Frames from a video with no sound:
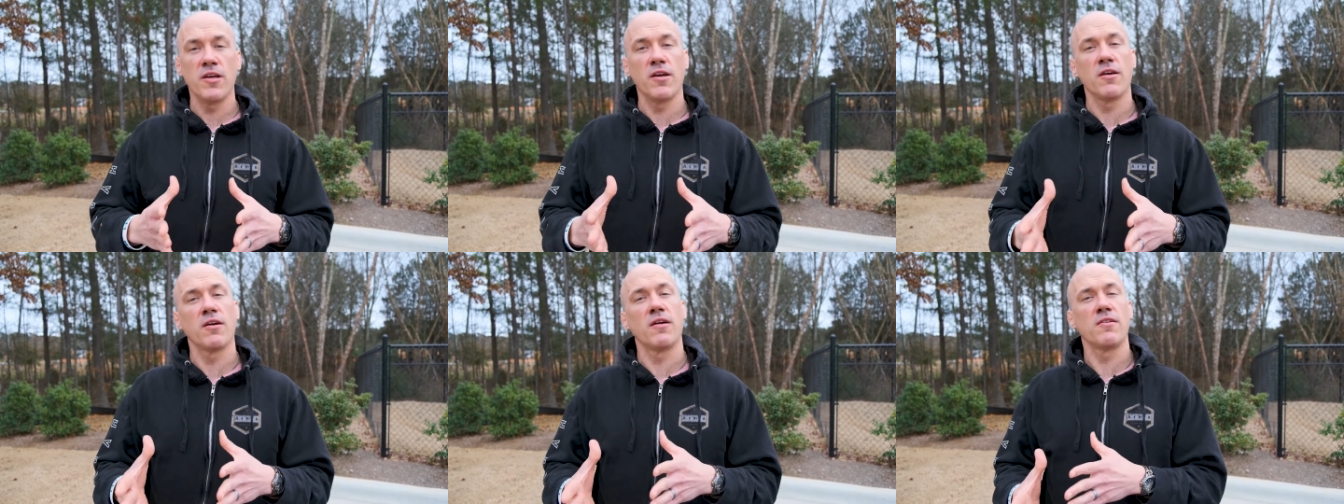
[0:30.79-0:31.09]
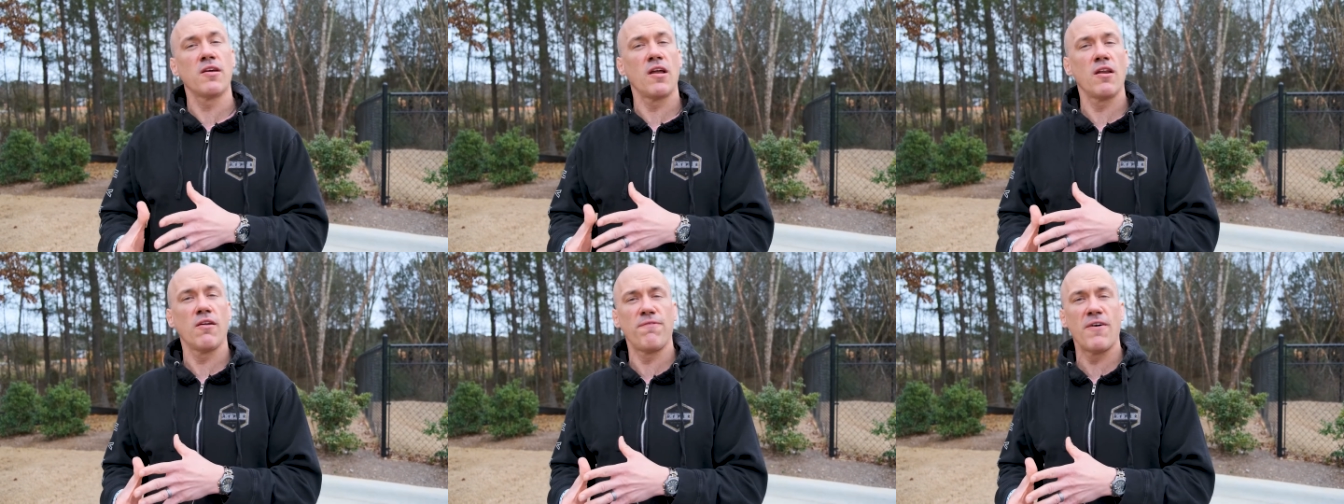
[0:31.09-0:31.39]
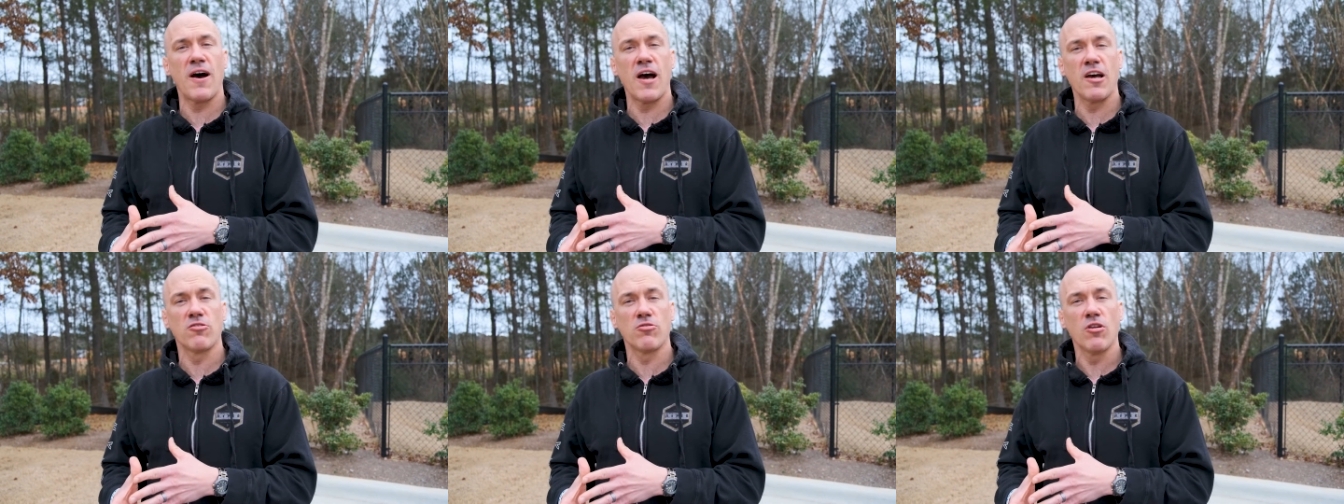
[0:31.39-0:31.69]
He
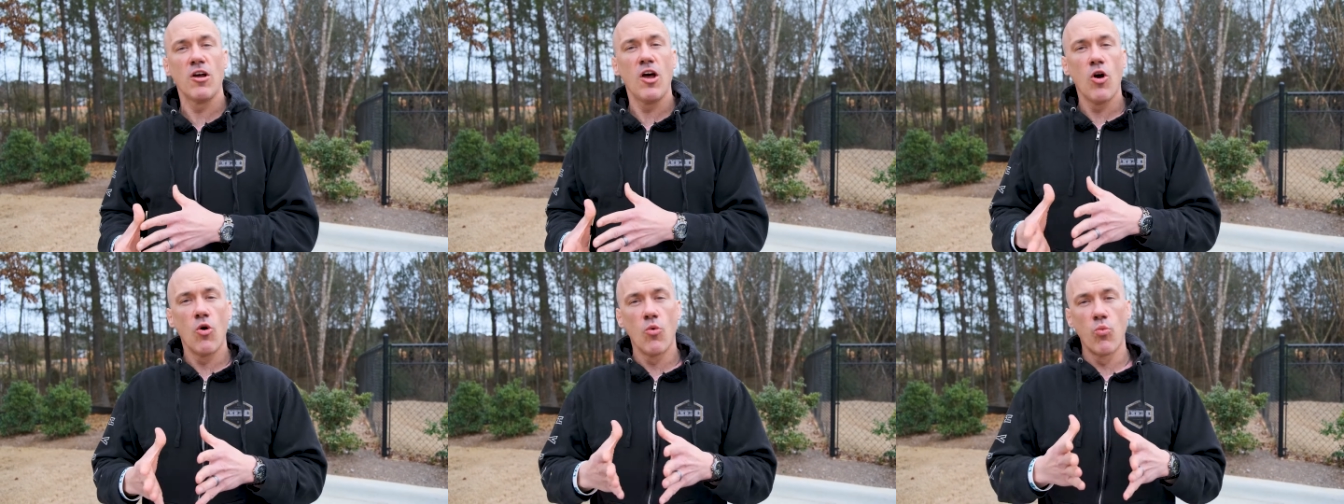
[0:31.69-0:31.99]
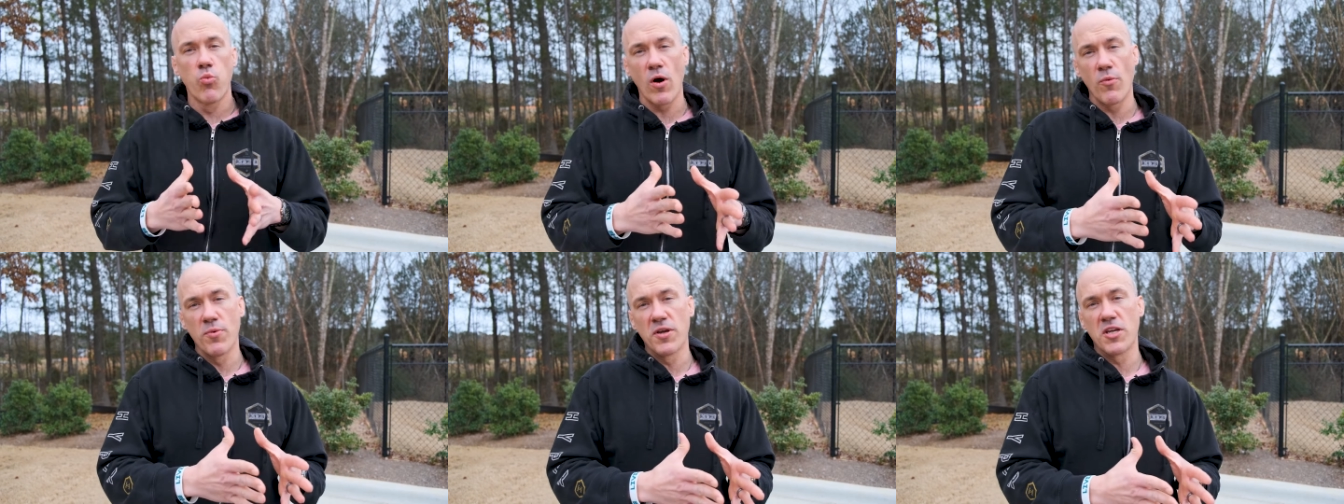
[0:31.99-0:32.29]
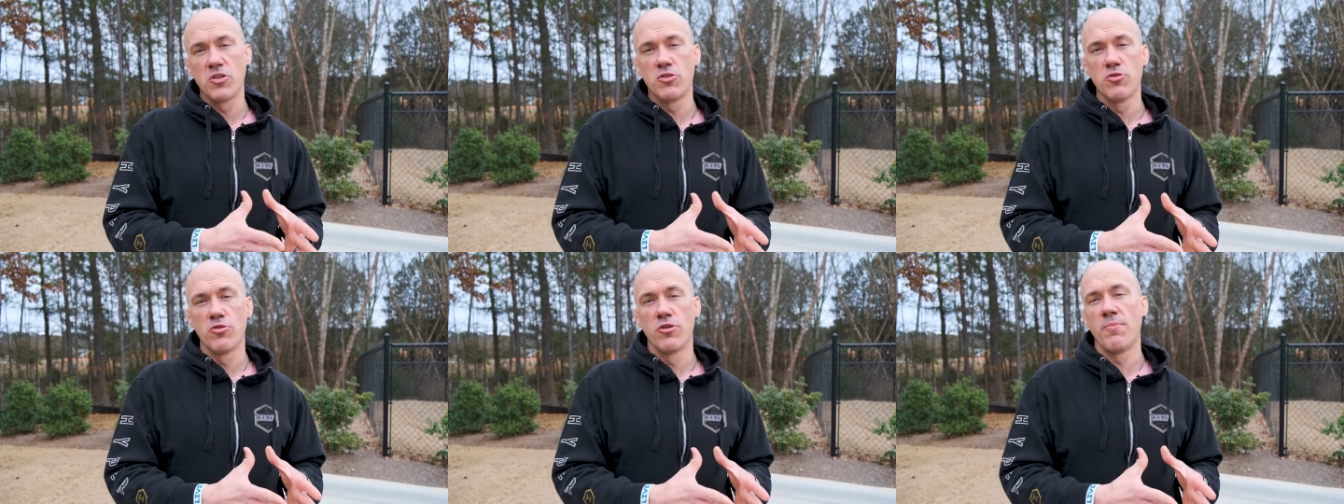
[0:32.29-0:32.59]
identifies what we
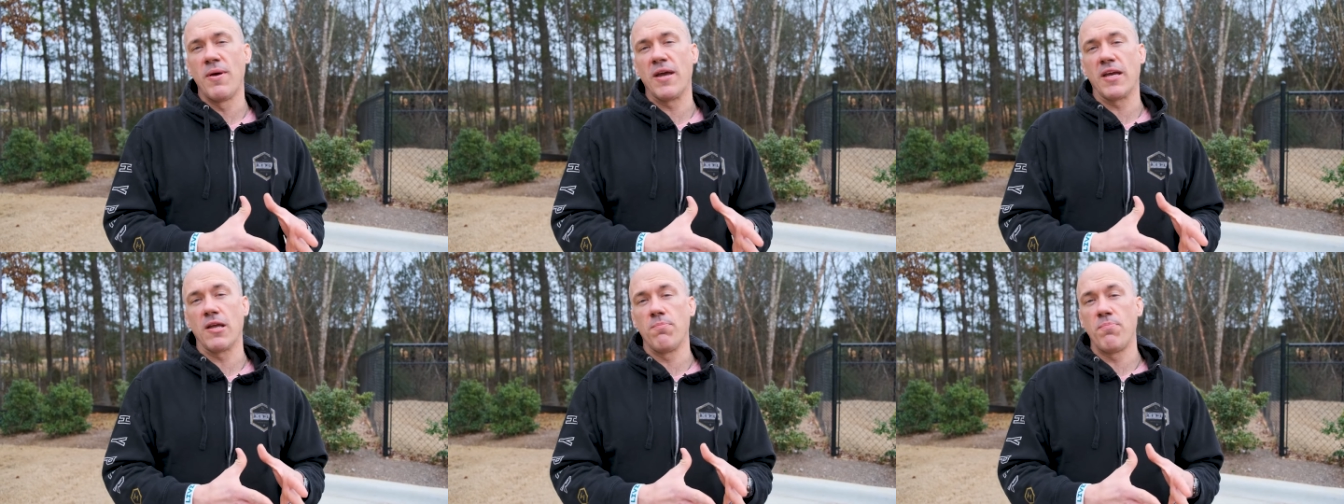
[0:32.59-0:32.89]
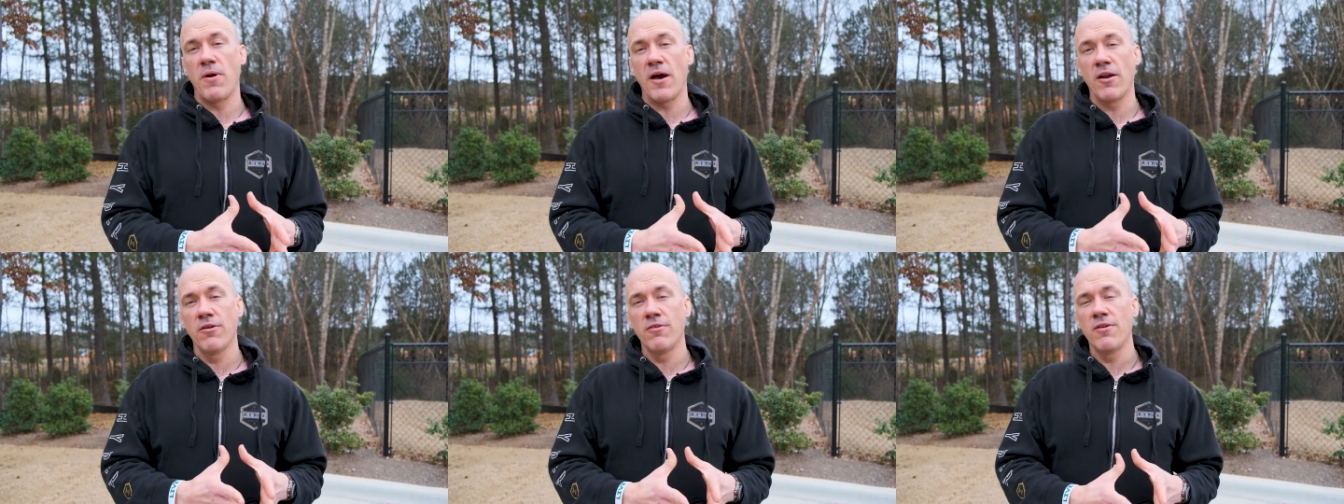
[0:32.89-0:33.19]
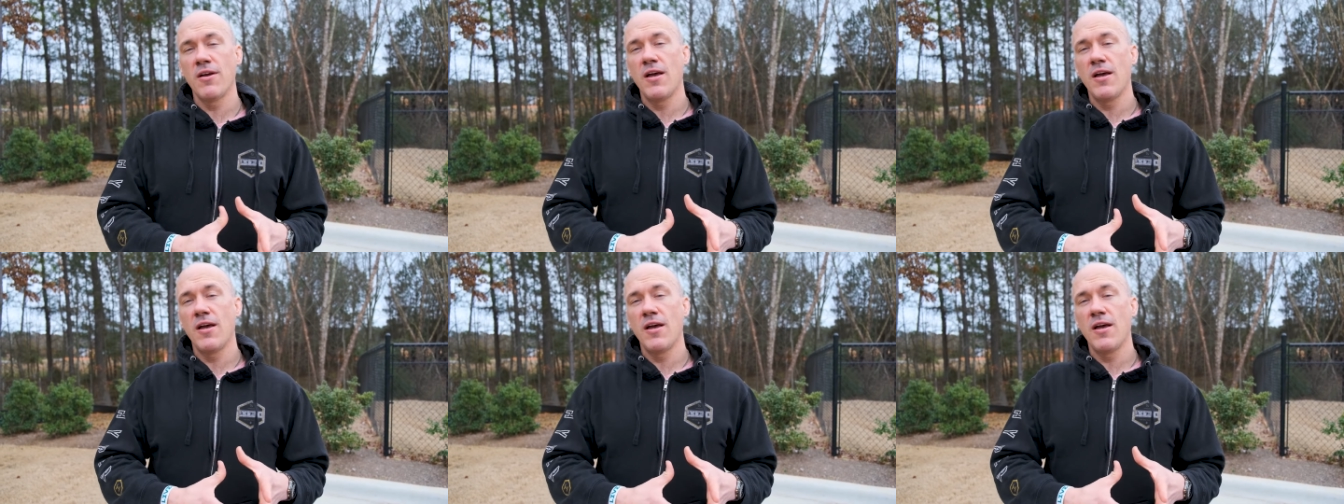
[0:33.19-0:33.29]
can do to make it better.